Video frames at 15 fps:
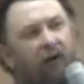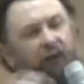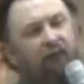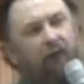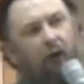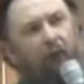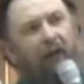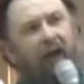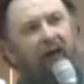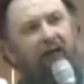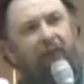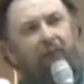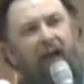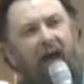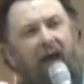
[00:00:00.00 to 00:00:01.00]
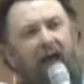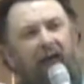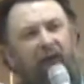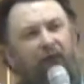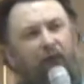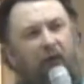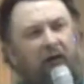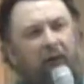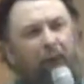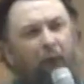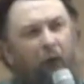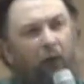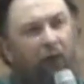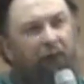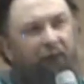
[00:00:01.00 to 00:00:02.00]
There's no doubt in mind, if we could
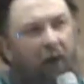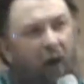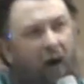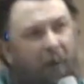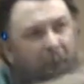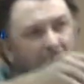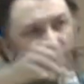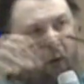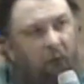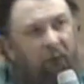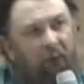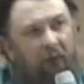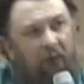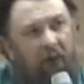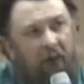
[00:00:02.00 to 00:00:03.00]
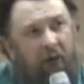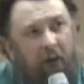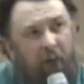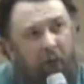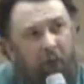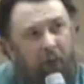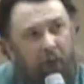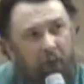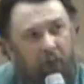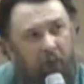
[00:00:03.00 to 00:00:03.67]
pull the top off in here,